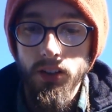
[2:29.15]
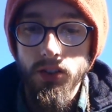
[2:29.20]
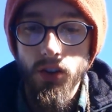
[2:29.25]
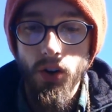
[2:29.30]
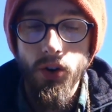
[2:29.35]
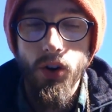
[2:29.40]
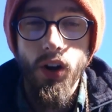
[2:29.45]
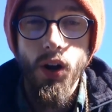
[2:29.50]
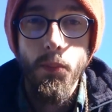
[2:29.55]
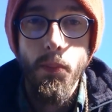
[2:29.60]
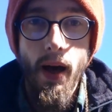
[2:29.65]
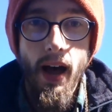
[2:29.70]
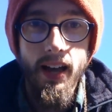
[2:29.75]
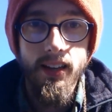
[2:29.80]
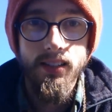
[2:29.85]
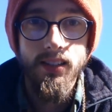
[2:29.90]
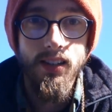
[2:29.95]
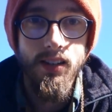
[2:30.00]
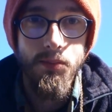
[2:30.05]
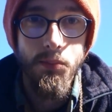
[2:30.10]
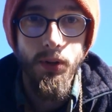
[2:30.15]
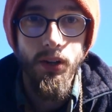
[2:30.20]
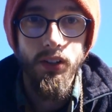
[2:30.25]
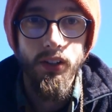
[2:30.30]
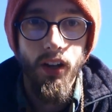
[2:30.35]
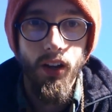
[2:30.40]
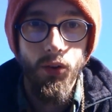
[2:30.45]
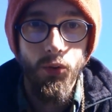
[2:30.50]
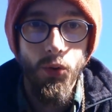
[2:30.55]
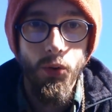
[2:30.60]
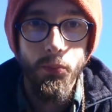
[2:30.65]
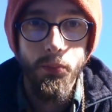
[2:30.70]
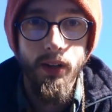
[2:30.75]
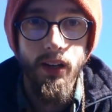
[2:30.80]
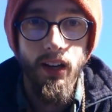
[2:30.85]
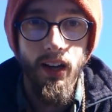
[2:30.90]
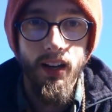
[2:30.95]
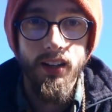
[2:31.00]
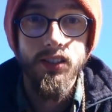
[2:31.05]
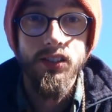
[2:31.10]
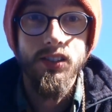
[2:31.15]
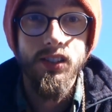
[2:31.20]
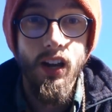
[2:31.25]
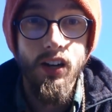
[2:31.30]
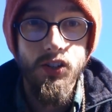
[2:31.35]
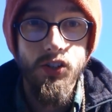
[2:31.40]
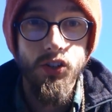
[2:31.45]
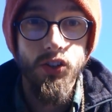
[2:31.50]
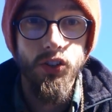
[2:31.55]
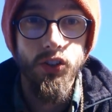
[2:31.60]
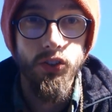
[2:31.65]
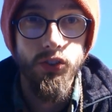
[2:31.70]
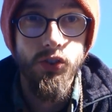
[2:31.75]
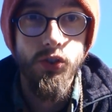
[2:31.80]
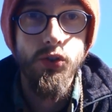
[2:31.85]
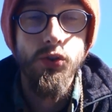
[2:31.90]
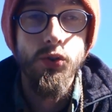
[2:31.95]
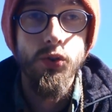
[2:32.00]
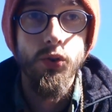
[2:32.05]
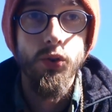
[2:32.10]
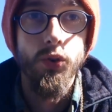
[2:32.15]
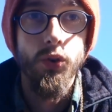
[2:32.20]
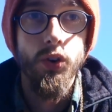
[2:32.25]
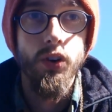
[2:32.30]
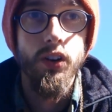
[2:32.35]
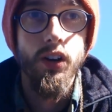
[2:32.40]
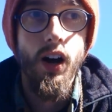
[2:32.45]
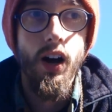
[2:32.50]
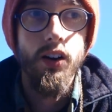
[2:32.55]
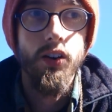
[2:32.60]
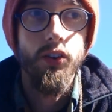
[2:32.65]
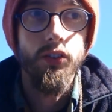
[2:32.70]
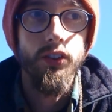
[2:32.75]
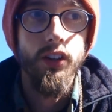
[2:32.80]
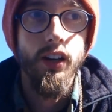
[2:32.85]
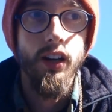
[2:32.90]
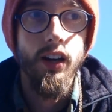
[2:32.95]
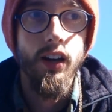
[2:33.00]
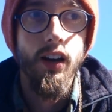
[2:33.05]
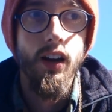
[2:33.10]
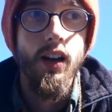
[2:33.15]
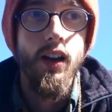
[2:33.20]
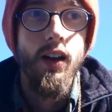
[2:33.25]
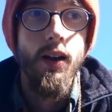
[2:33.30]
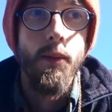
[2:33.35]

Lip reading: So capacity building will be essential to not only